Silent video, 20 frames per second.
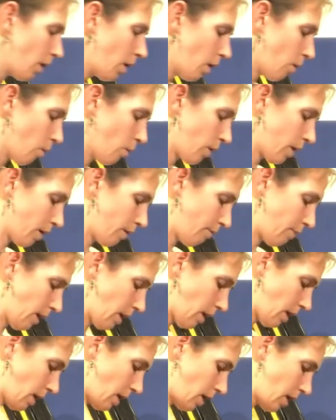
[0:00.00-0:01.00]
we're going to be
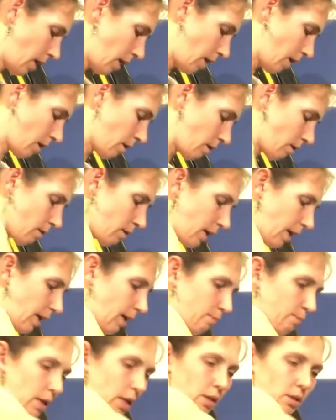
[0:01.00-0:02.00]
here, like
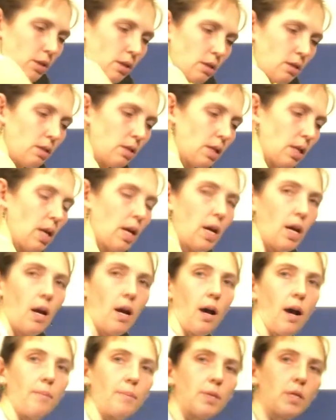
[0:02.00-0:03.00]
I mentioned.
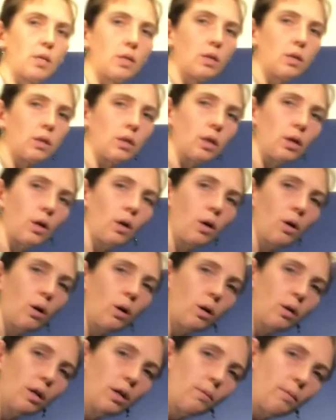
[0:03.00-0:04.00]
I'm
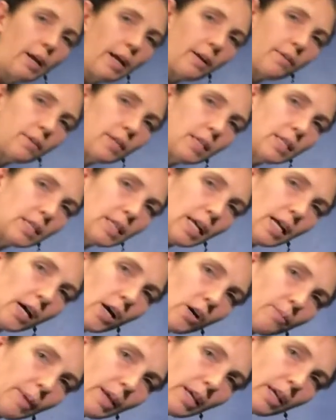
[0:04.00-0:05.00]
slowly rounding
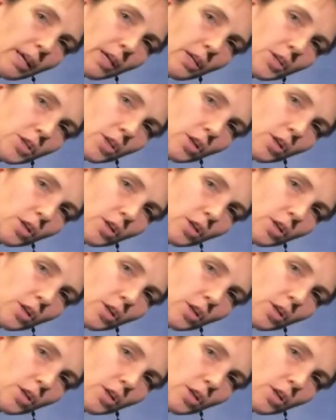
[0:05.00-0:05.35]
down, making sure